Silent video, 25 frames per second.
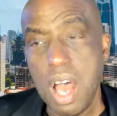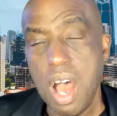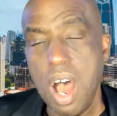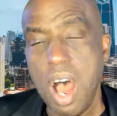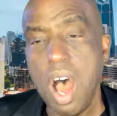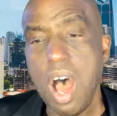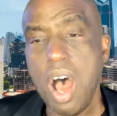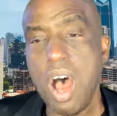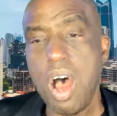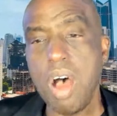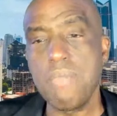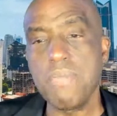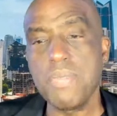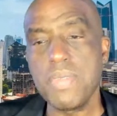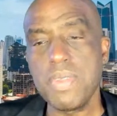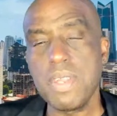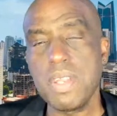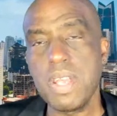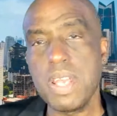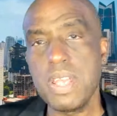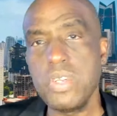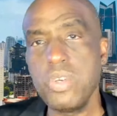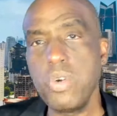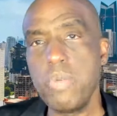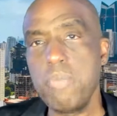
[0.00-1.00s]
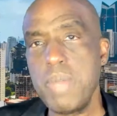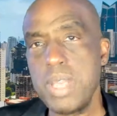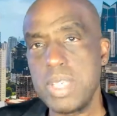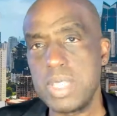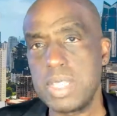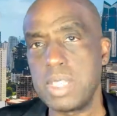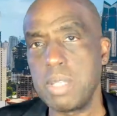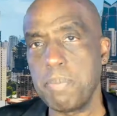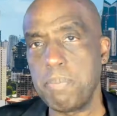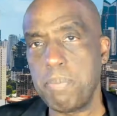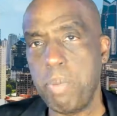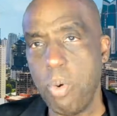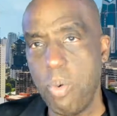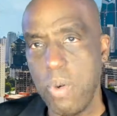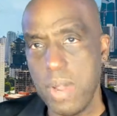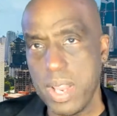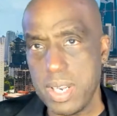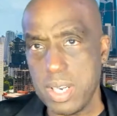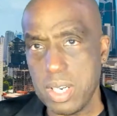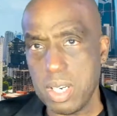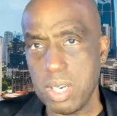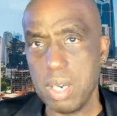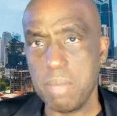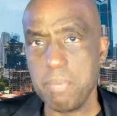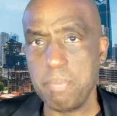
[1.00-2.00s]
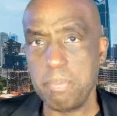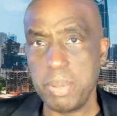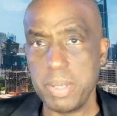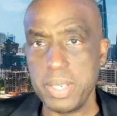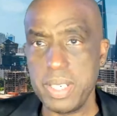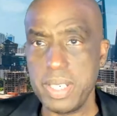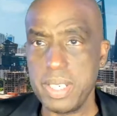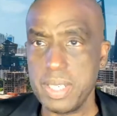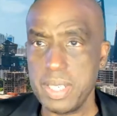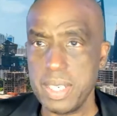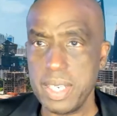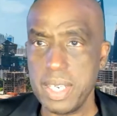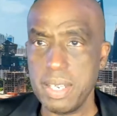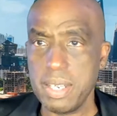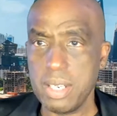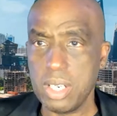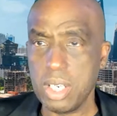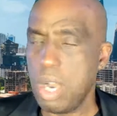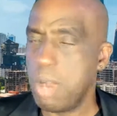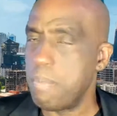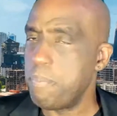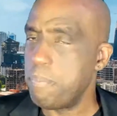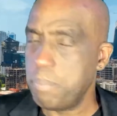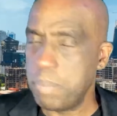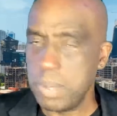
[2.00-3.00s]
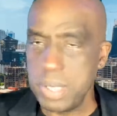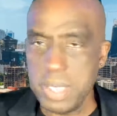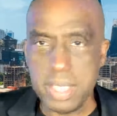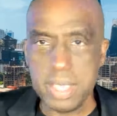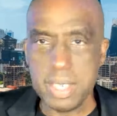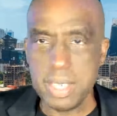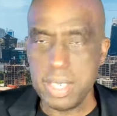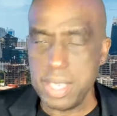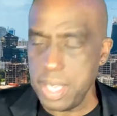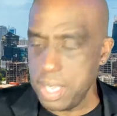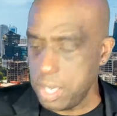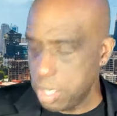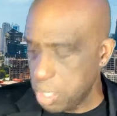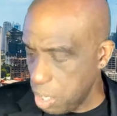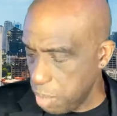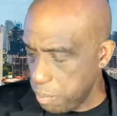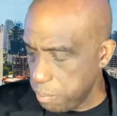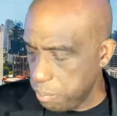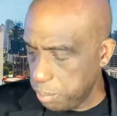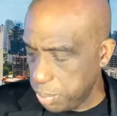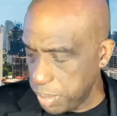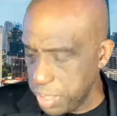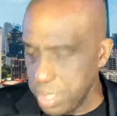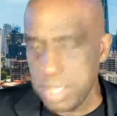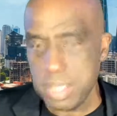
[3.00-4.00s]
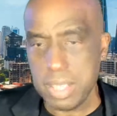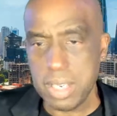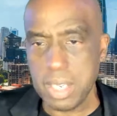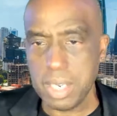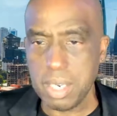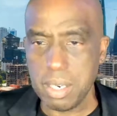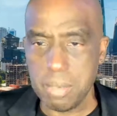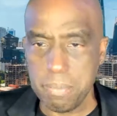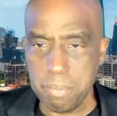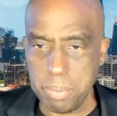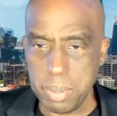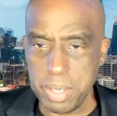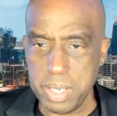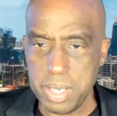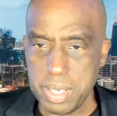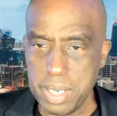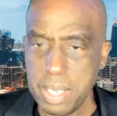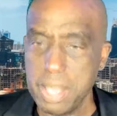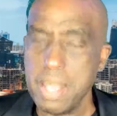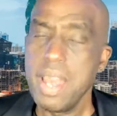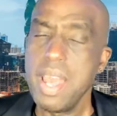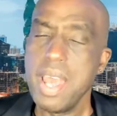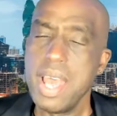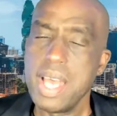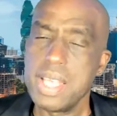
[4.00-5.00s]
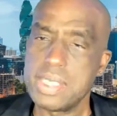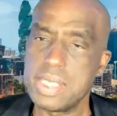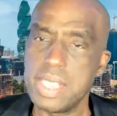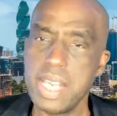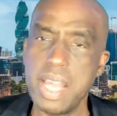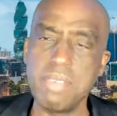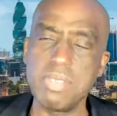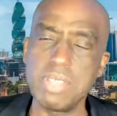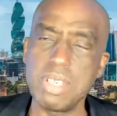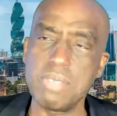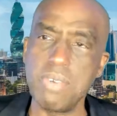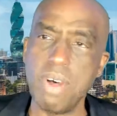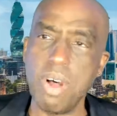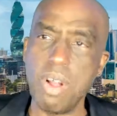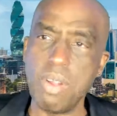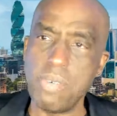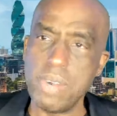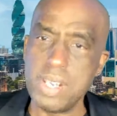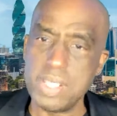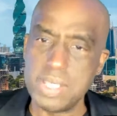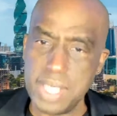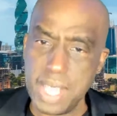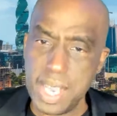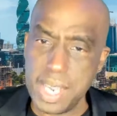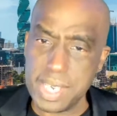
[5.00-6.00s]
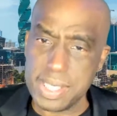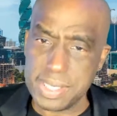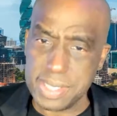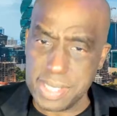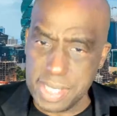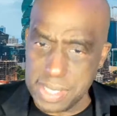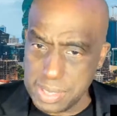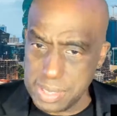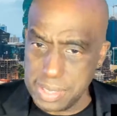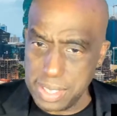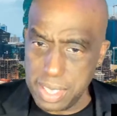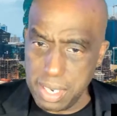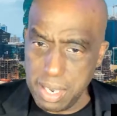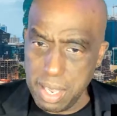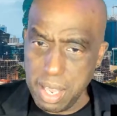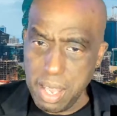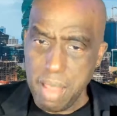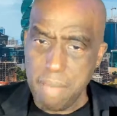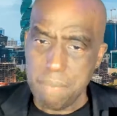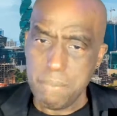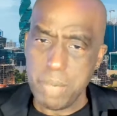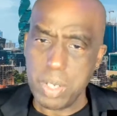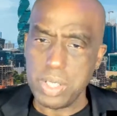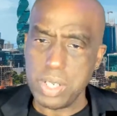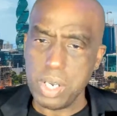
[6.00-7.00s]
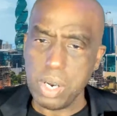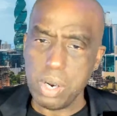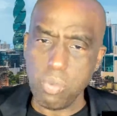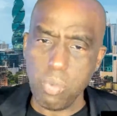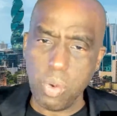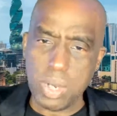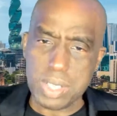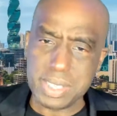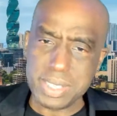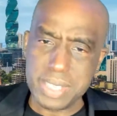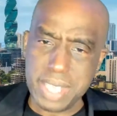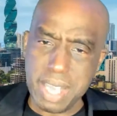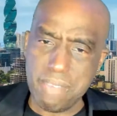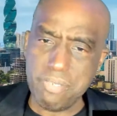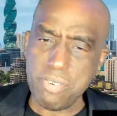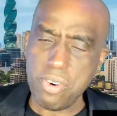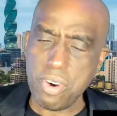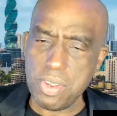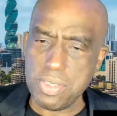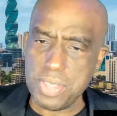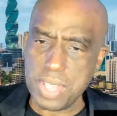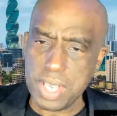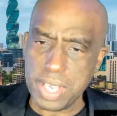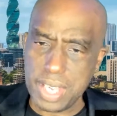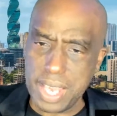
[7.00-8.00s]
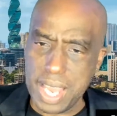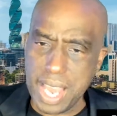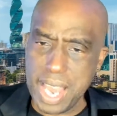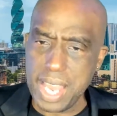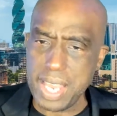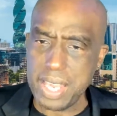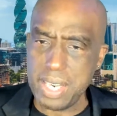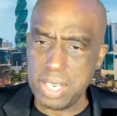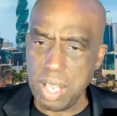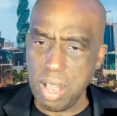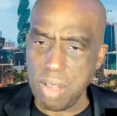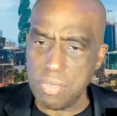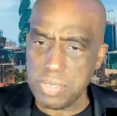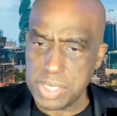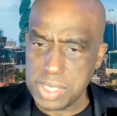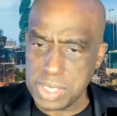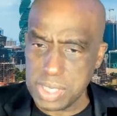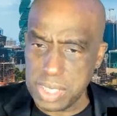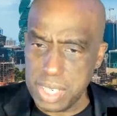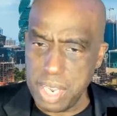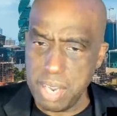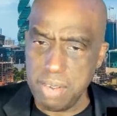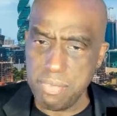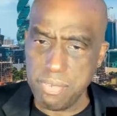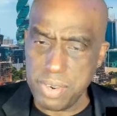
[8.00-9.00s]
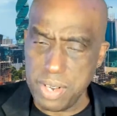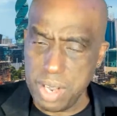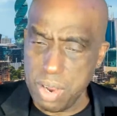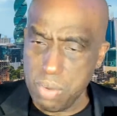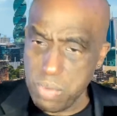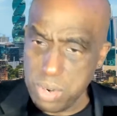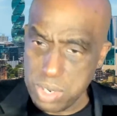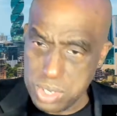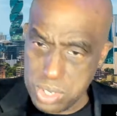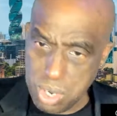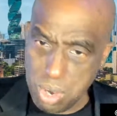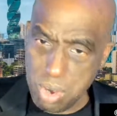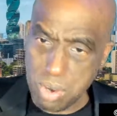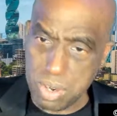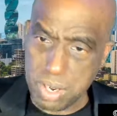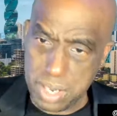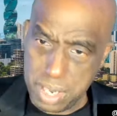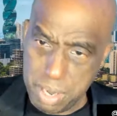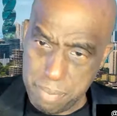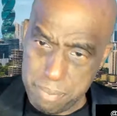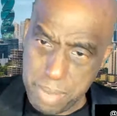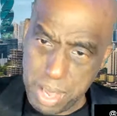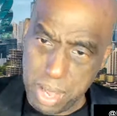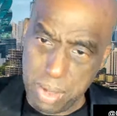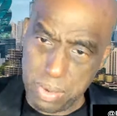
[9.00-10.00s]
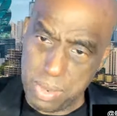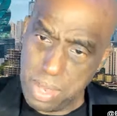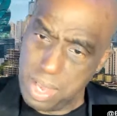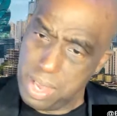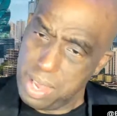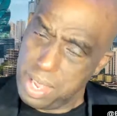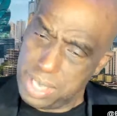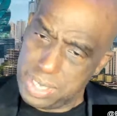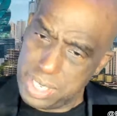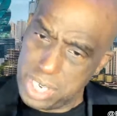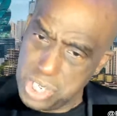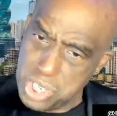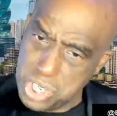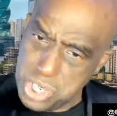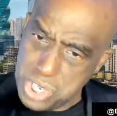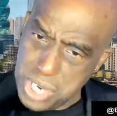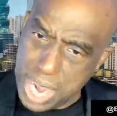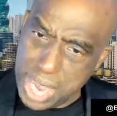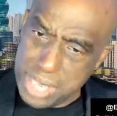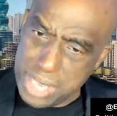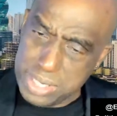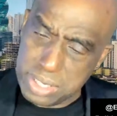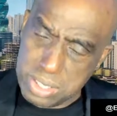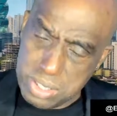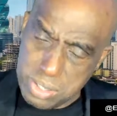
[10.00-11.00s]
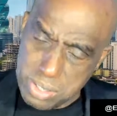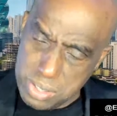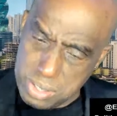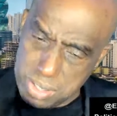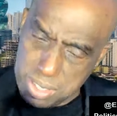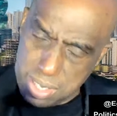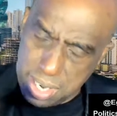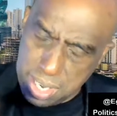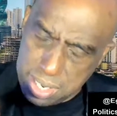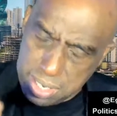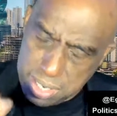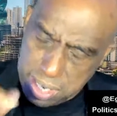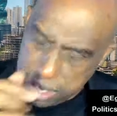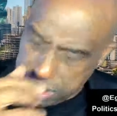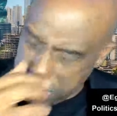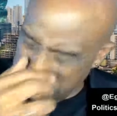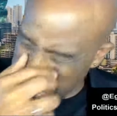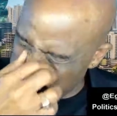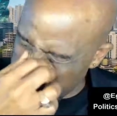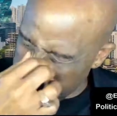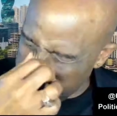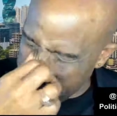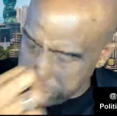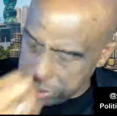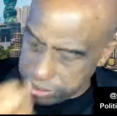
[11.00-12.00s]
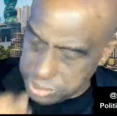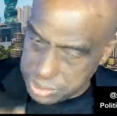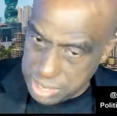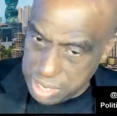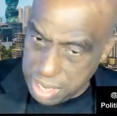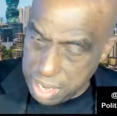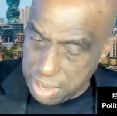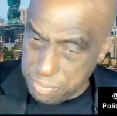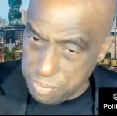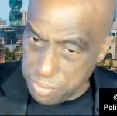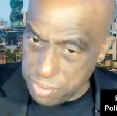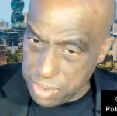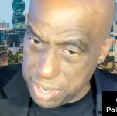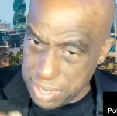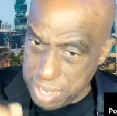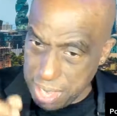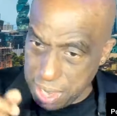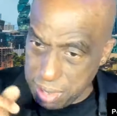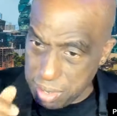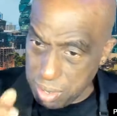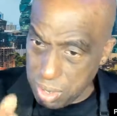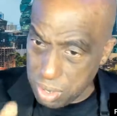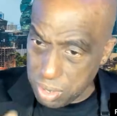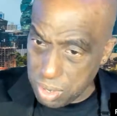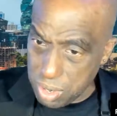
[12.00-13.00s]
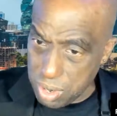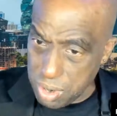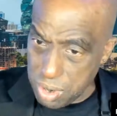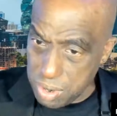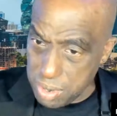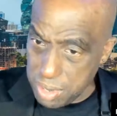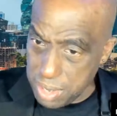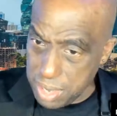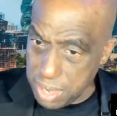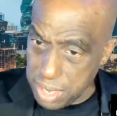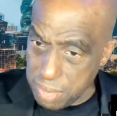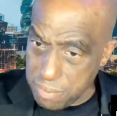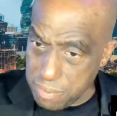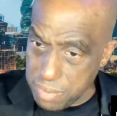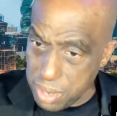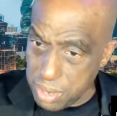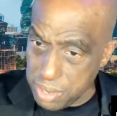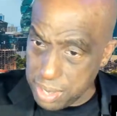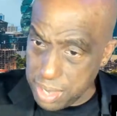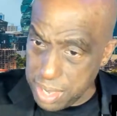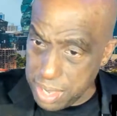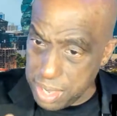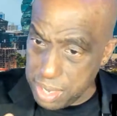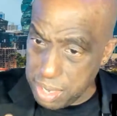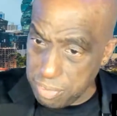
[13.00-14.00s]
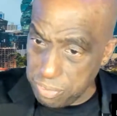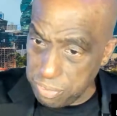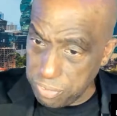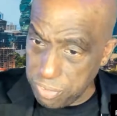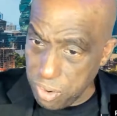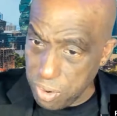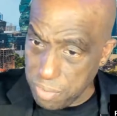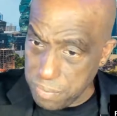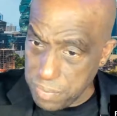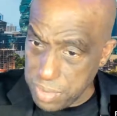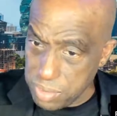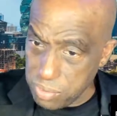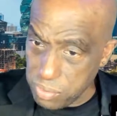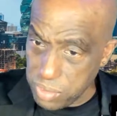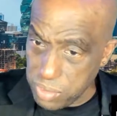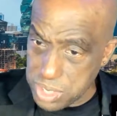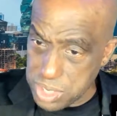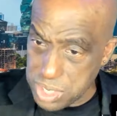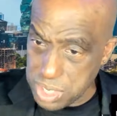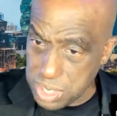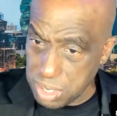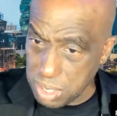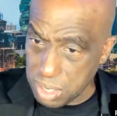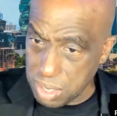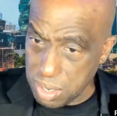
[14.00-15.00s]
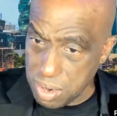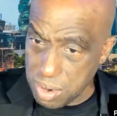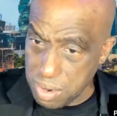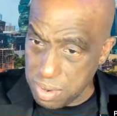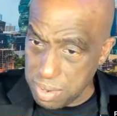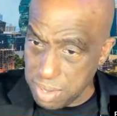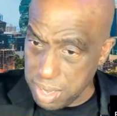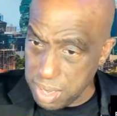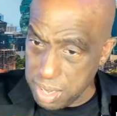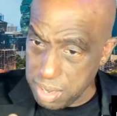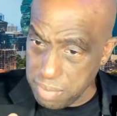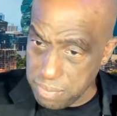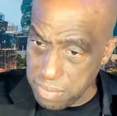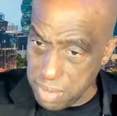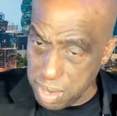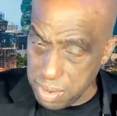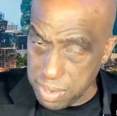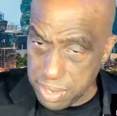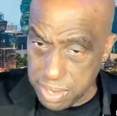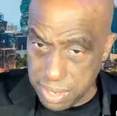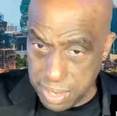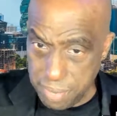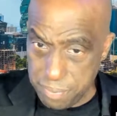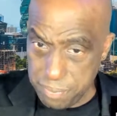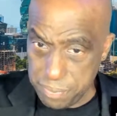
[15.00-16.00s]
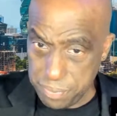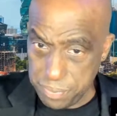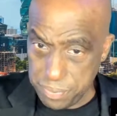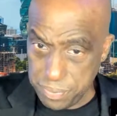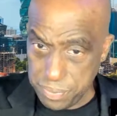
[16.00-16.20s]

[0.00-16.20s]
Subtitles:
You missed the point completely. Completely, completely, completely. Slaves have always existed, but there was never the kind of slavery that we're talking about. The chattel slavery that occurred in America in the form in which it occurred in America.